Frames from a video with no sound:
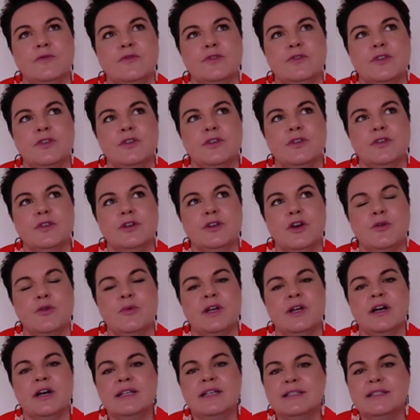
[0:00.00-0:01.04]
you know, when
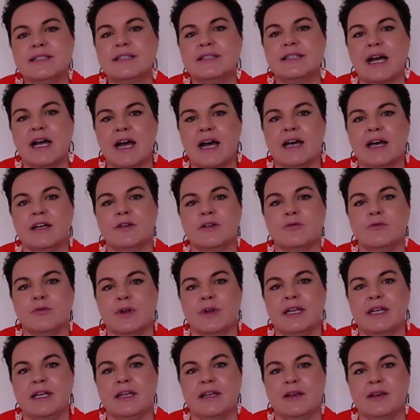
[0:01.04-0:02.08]
I started
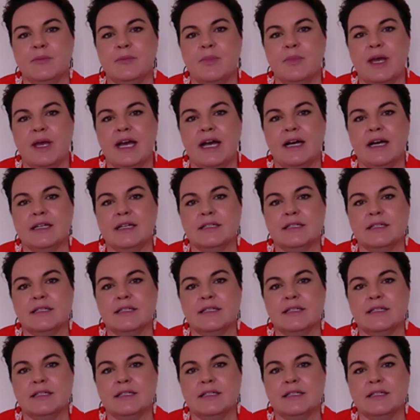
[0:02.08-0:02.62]
reading about